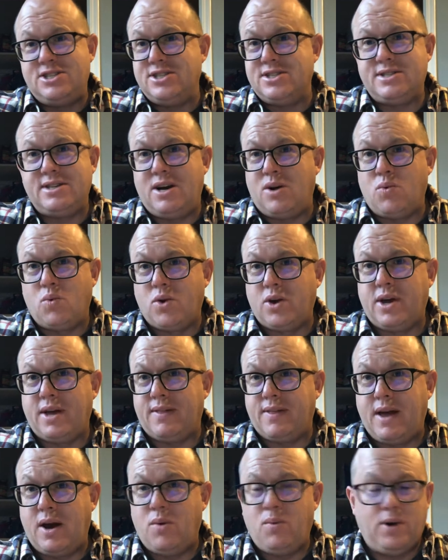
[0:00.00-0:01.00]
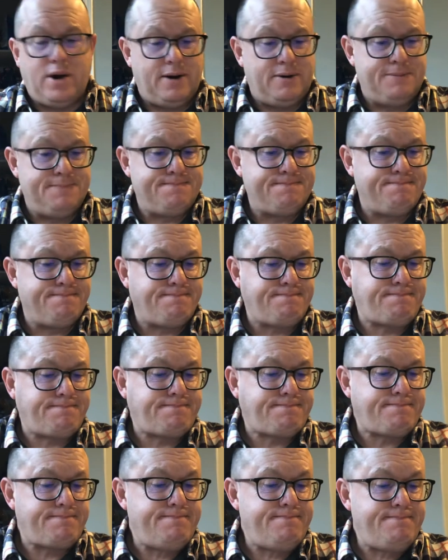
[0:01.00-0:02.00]
just not working that well.
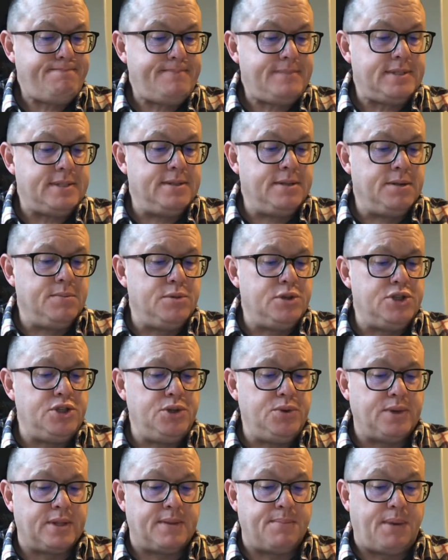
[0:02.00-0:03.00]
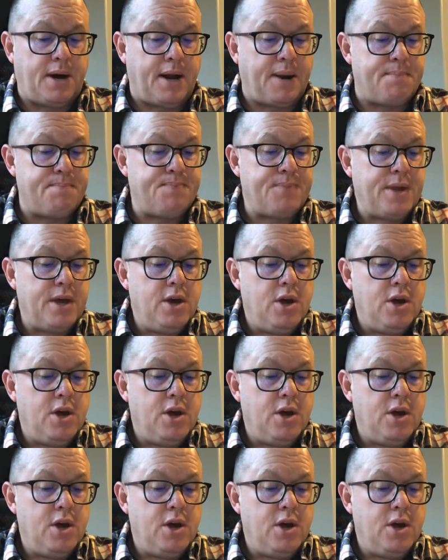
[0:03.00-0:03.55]
Number two at the bottom,